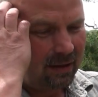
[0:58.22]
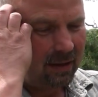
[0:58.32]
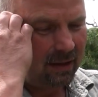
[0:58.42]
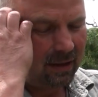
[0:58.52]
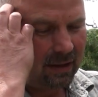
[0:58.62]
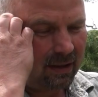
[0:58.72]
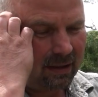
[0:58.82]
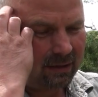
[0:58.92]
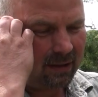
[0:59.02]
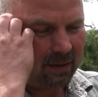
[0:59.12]

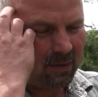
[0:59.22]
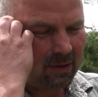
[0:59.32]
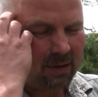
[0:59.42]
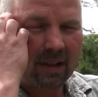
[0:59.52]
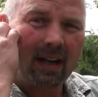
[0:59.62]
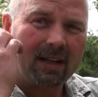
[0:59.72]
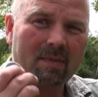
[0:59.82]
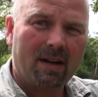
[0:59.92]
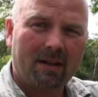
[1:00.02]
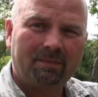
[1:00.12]
It was just a
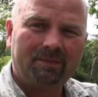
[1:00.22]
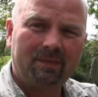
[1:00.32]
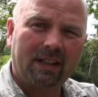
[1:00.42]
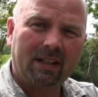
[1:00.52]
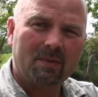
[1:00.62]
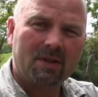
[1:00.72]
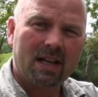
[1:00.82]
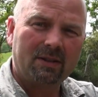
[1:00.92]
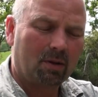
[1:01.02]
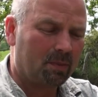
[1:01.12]
nightmare to get them
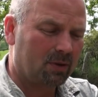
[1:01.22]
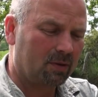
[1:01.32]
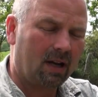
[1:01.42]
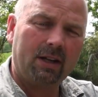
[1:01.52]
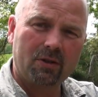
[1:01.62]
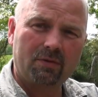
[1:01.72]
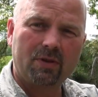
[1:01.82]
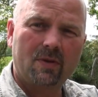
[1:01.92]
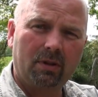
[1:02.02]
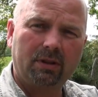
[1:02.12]
set up, so I just
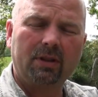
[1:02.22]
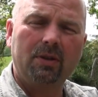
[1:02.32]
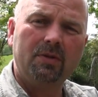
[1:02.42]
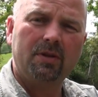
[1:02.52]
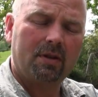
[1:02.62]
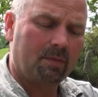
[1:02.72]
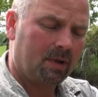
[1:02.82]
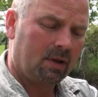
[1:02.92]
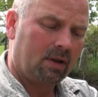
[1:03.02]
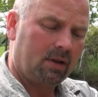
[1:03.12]
resorted to using them
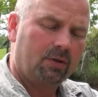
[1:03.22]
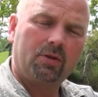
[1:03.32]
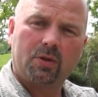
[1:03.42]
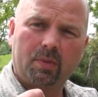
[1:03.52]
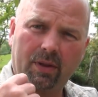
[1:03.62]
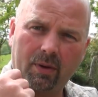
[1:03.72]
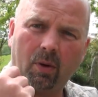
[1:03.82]
just with